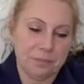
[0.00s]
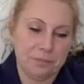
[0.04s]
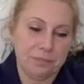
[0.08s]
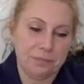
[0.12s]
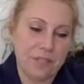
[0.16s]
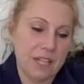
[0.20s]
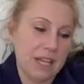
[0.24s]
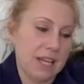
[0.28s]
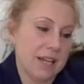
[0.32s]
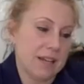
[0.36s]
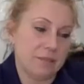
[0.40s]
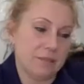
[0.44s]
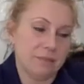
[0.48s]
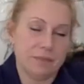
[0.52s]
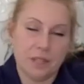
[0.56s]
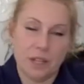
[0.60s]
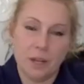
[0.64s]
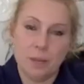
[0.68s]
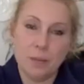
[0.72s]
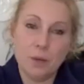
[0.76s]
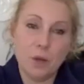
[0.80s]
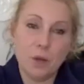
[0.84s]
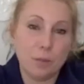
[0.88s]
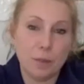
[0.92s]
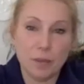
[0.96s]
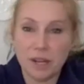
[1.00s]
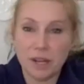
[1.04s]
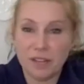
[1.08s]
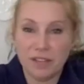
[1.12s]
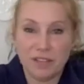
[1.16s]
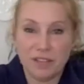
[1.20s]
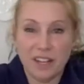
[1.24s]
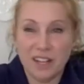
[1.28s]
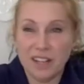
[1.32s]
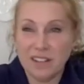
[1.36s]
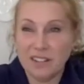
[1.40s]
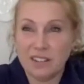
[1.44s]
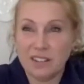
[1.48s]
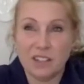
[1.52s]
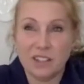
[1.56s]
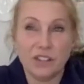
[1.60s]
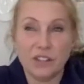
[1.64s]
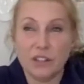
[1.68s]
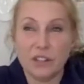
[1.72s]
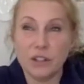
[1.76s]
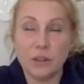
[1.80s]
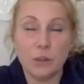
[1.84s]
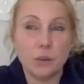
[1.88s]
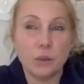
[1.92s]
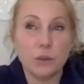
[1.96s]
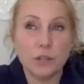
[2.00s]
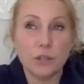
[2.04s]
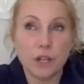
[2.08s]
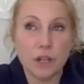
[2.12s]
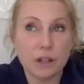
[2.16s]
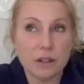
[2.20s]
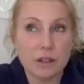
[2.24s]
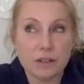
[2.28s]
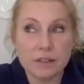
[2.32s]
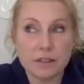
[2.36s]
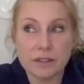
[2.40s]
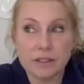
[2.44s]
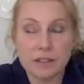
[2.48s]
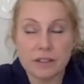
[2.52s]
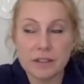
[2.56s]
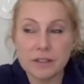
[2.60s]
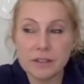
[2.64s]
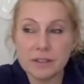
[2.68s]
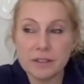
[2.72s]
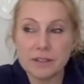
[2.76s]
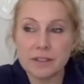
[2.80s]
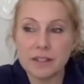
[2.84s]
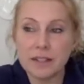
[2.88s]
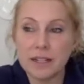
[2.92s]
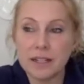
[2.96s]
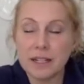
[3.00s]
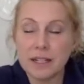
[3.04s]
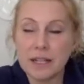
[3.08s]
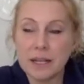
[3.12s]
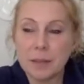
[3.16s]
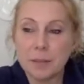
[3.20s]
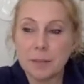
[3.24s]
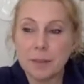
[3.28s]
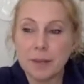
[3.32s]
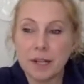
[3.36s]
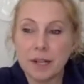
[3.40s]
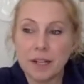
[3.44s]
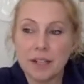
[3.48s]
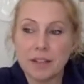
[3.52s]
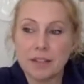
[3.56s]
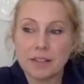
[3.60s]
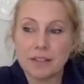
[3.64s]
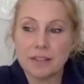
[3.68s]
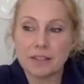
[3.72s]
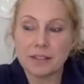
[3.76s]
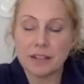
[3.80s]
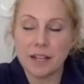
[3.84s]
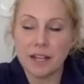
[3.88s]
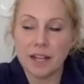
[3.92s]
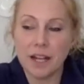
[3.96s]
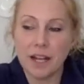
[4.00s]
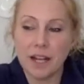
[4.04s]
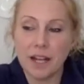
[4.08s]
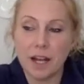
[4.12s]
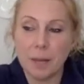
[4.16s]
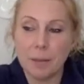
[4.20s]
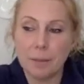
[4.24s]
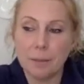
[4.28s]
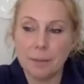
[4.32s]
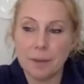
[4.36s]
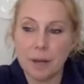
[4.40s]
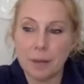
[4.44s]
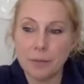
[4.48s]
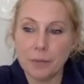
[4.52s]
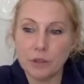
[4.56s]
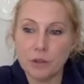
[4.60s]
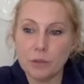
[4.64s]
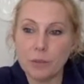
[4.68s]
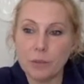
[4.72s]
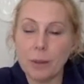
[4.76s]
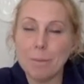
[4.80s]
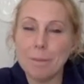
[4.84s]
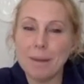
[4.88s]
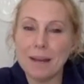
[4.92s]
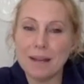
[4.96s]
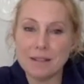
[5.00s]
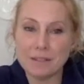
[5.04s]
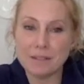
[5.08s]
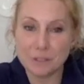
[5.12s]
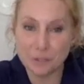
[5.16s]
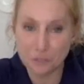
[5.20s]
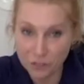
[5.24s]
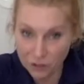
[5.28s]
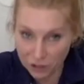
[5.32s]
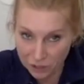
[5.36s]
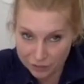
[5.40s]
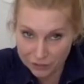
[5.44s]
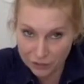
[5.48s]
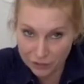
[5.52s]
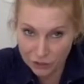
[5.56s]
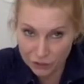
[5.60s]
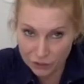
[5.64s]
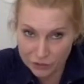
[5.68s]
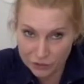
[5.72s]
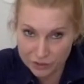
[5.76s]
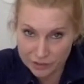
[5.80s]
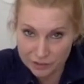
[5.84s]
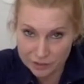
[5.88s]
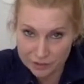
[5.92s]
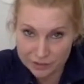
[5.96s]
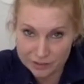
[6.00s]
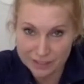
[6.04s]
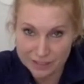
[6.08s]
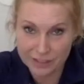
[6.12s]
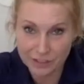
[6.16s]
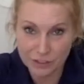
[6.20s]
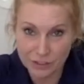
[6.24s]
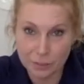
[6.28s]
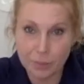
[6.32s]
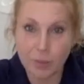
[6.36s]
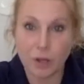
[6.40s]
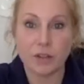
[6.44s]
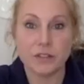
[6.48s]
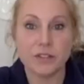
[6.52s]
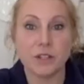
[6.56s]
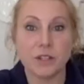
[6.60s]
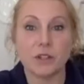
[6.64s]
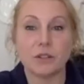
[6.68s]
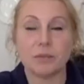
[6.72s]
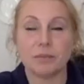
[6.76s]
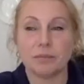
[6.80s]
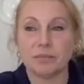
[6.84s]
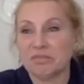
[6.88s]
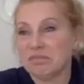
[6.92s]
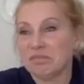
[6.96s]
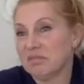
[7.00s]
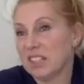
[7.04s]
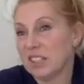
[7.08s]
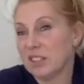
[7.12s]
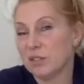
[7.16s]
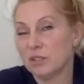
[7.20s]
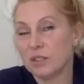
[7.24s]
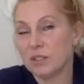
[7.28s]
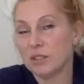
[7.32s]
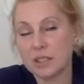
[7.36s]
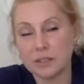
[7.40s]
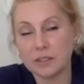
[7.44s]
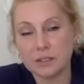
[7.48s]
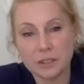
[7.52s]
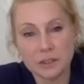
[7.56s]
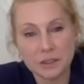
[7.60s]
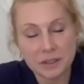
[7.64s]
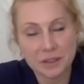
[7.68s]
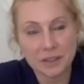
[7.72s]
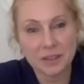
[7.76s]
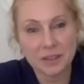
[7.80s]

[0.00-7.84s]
Yeah, I'm not perfect and I don't know all the answers, but I'm doing my best to find the answers and to pass it on. That's all I can do.